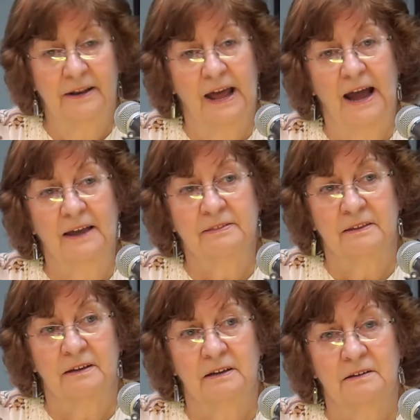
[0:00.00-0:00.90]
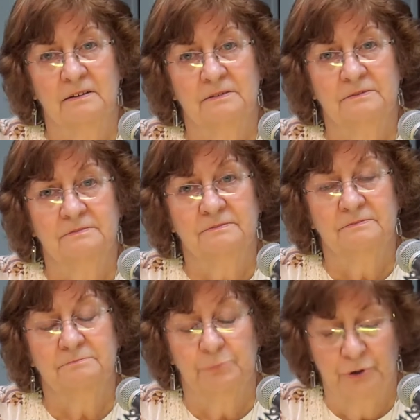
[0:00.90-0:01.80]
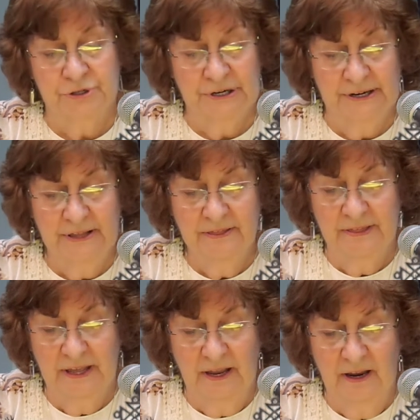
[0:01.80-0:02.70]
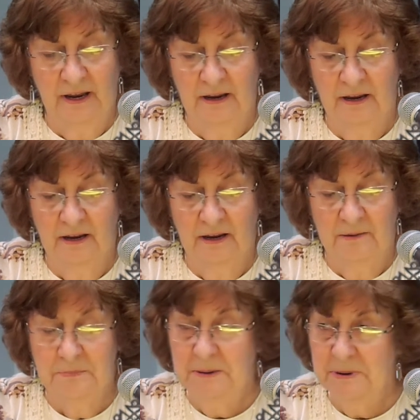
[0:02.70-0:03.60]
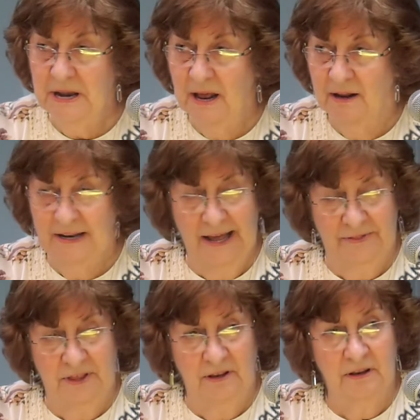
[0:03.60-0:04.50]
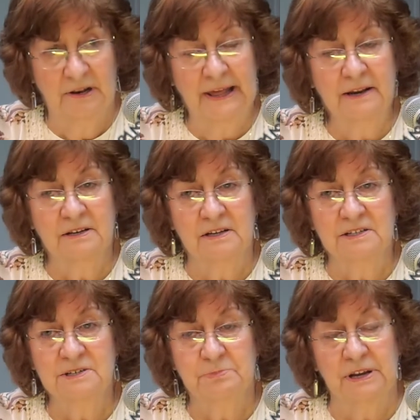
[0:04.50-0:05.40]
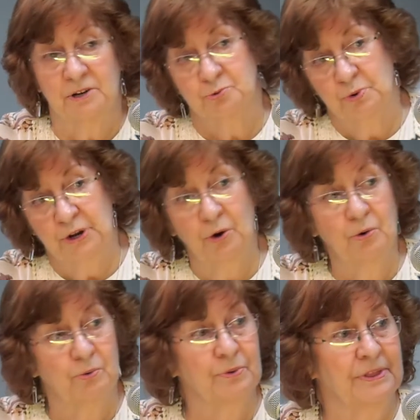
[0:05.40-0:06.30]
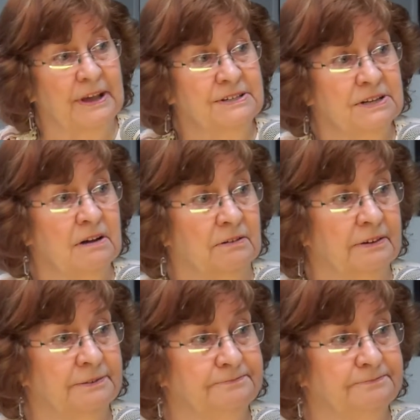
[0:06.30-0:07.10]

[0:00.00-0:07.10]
I think, personally, they maybe not the Atlanteans, because we know they sunk.